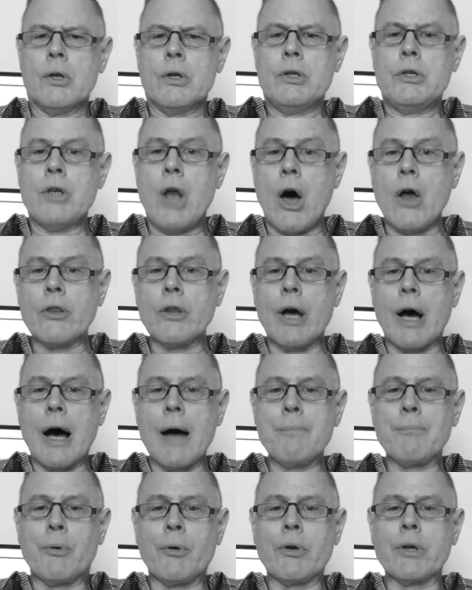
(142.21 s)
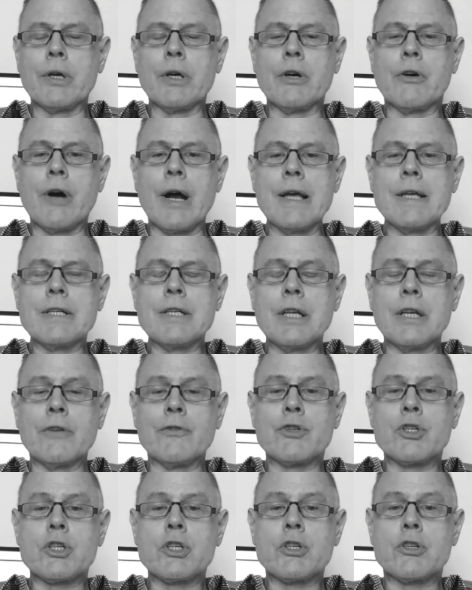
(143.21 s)
Not that I'm putting a great deal
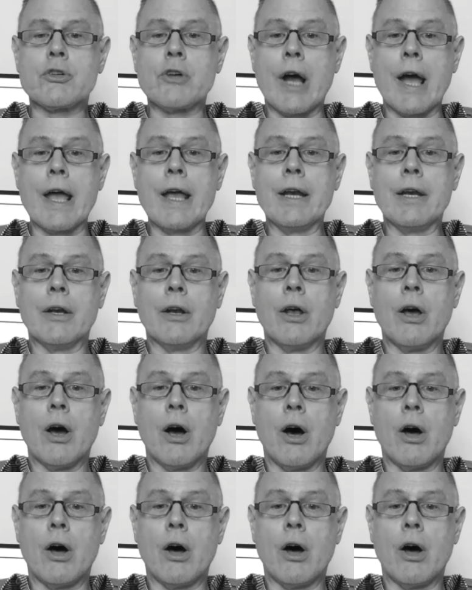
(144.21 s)
of strain